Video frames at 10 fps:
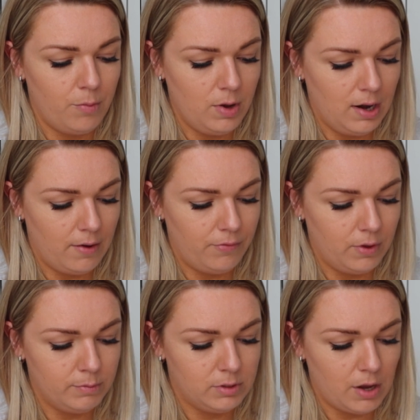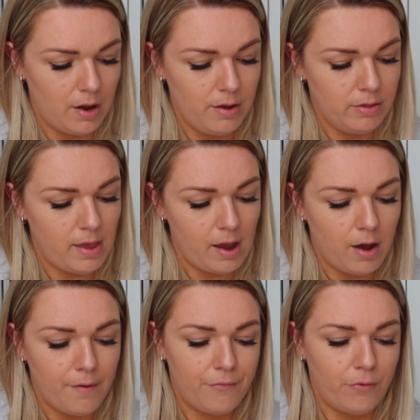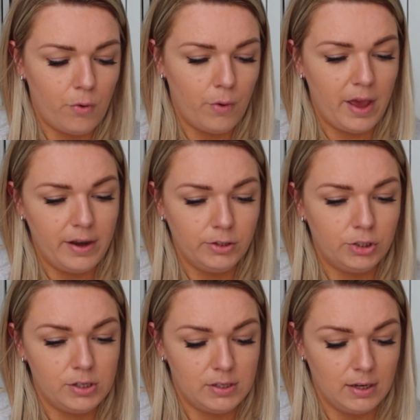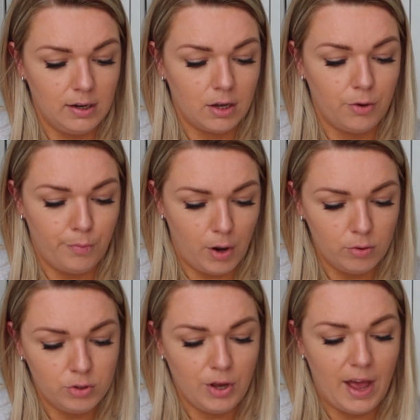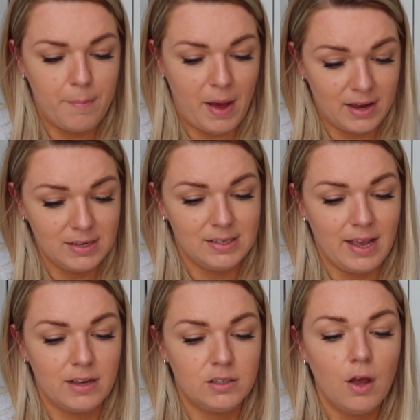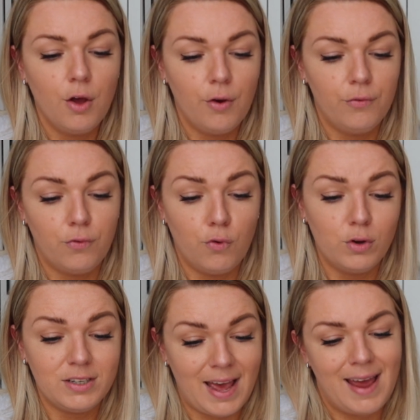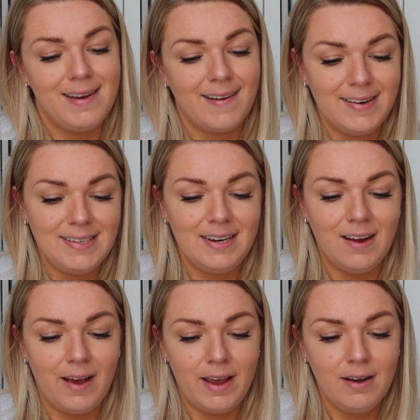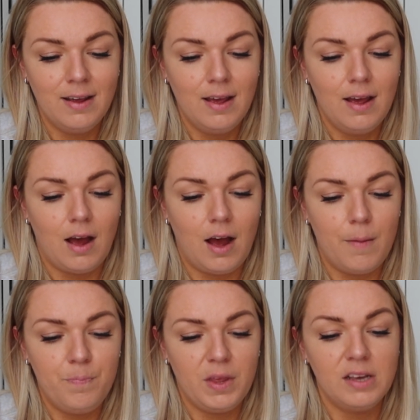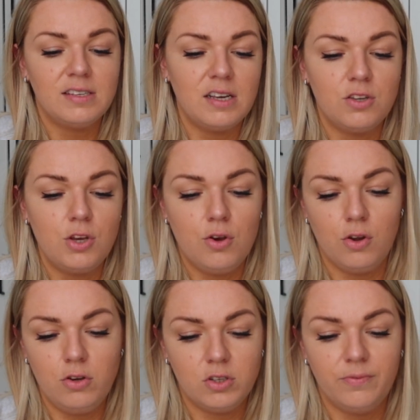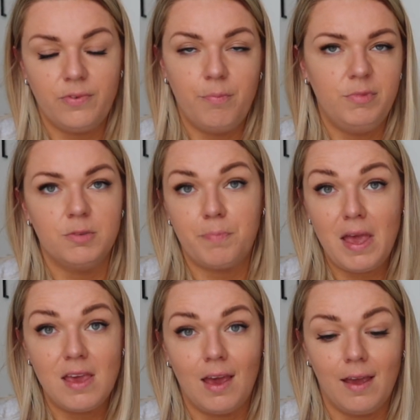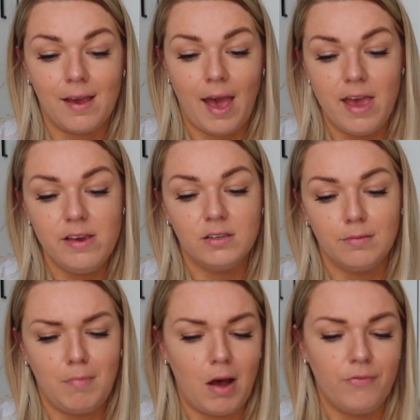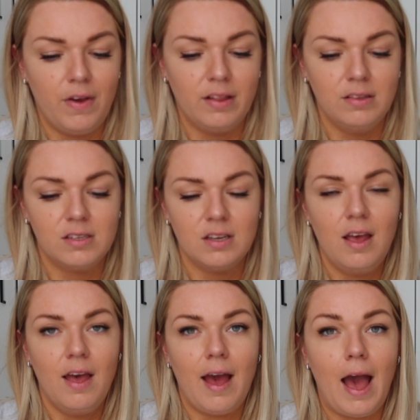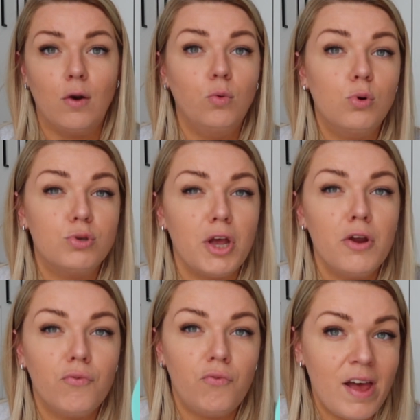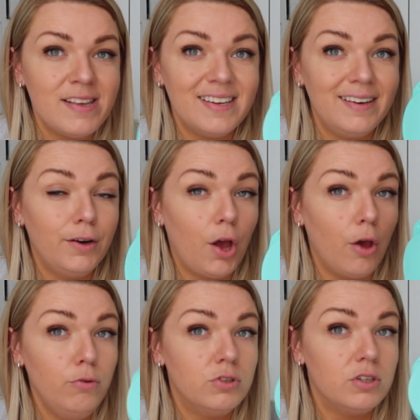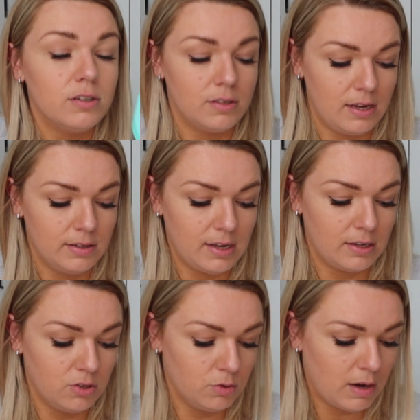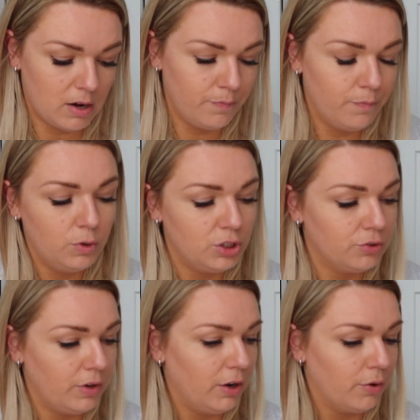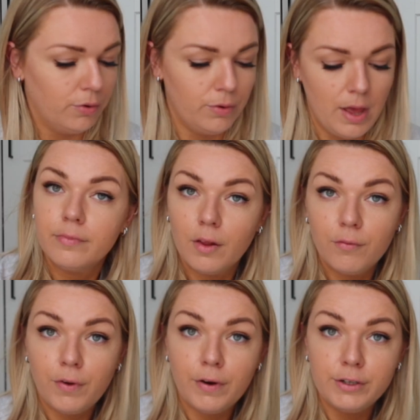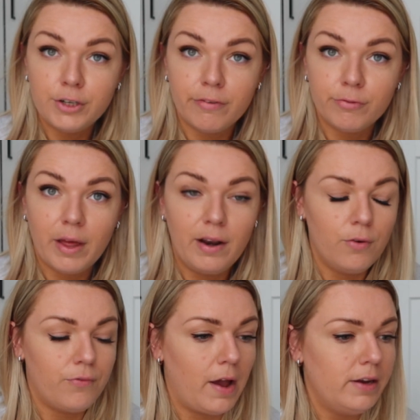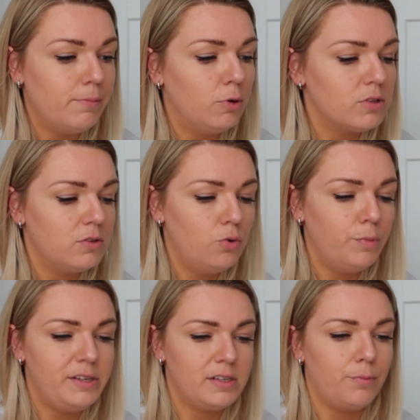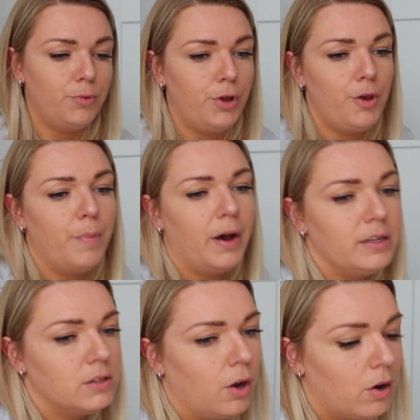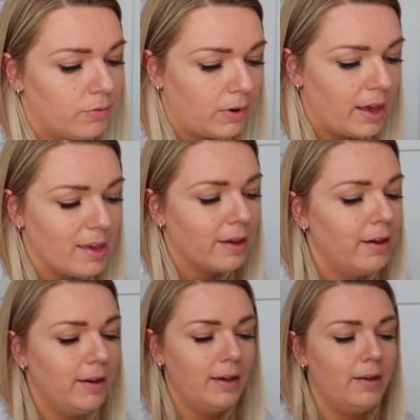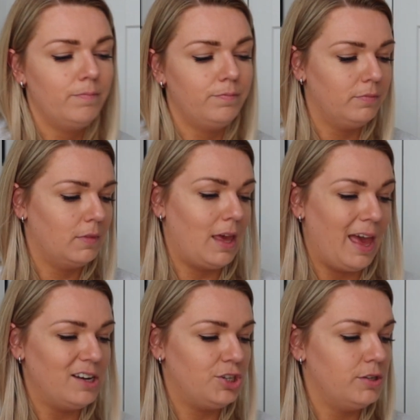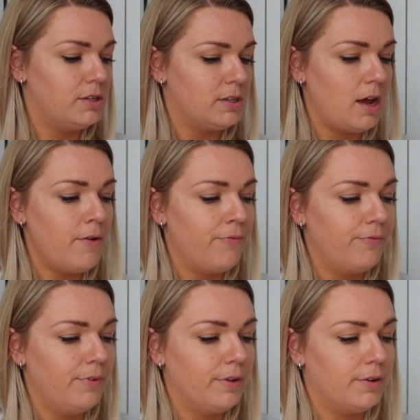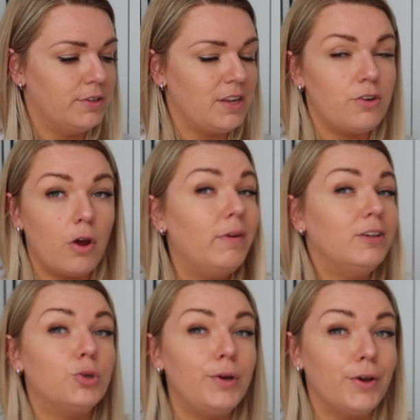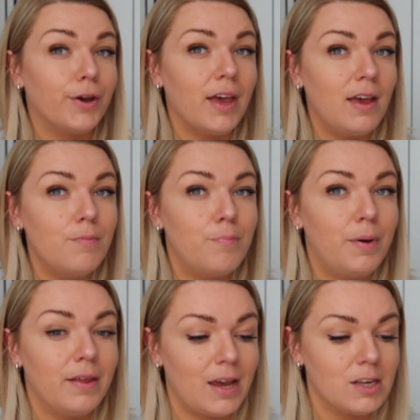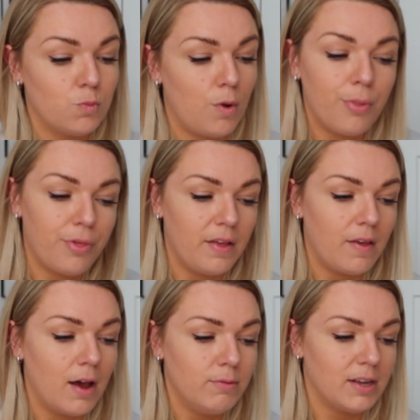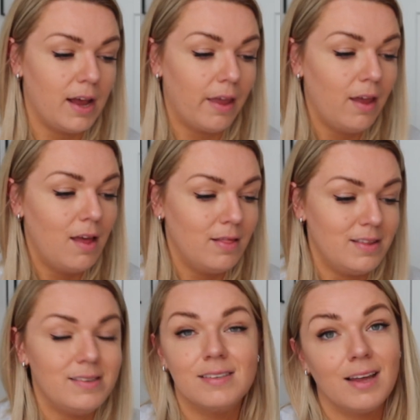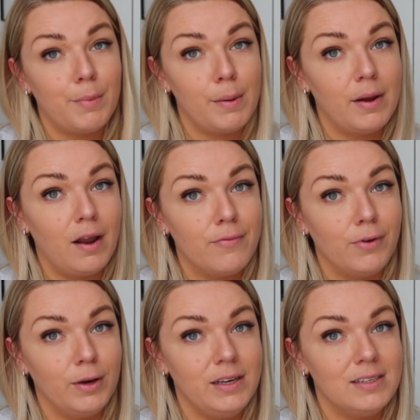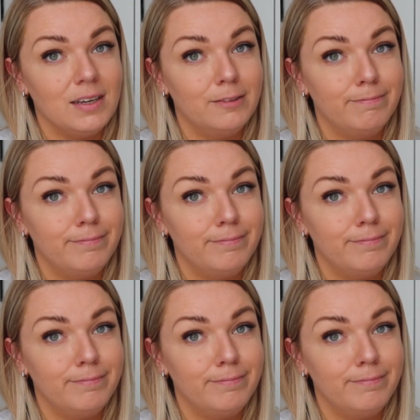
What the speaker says: we love them. So they are 4-inch silicone molds. You get a pack of 6 for $10.99. It says that you can use them for just baking cakes, muffins, and also resin coasters, it says as well, which is really cool. I'm very chuffed with that little find. I'm not normally someone who buys a lot of like kitchen stuff because I don't enjoy cooking, but that's one thing that I was like, this is going to make my life a lot easier.